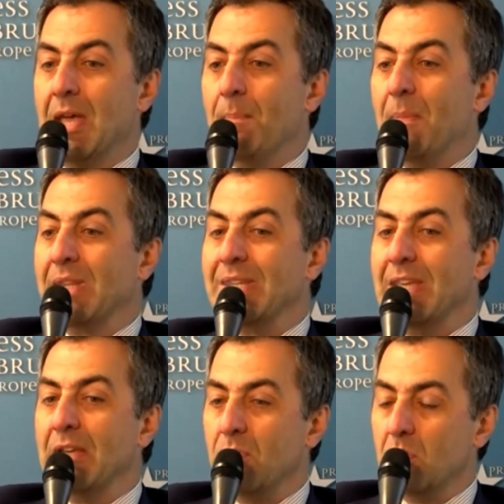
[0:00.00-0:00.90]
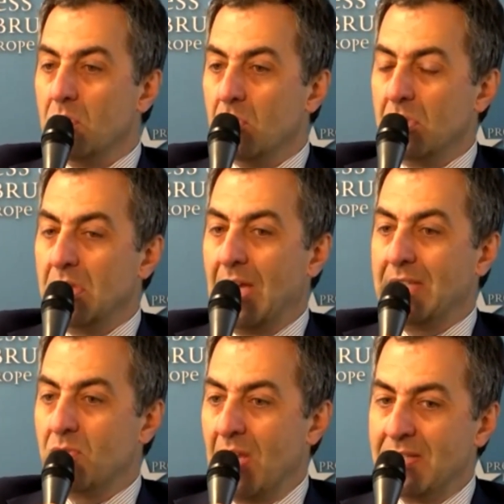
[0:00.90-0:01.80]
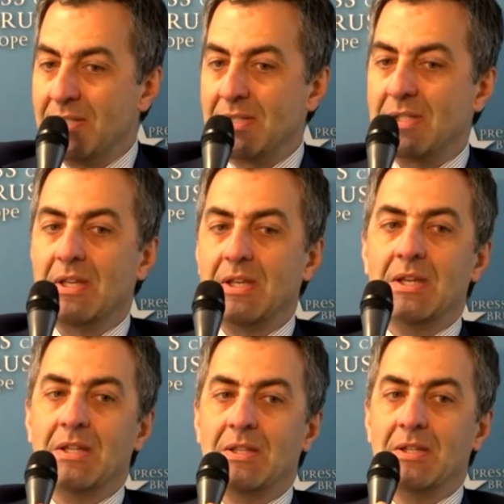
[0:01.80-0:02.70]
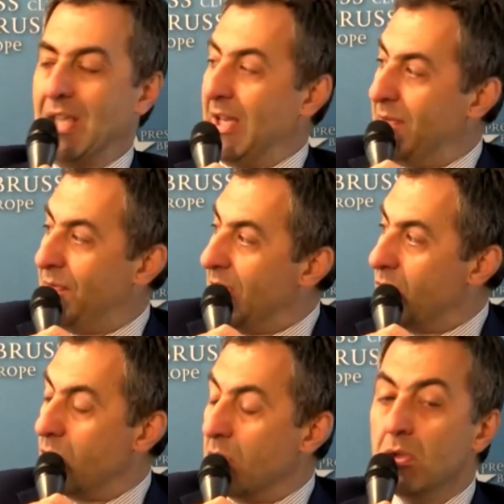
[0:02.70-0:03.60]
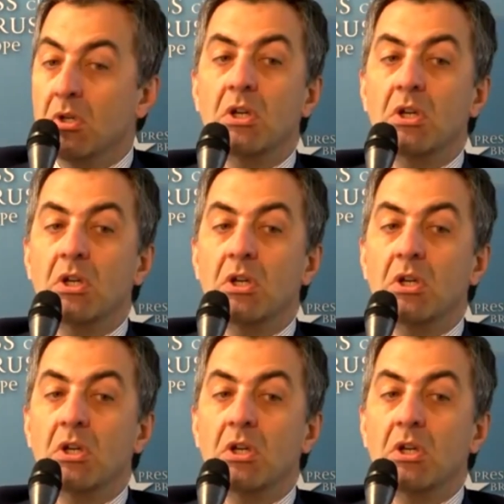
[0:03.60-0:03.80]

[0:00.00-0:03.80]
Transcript: But if you don't address the tariff issue,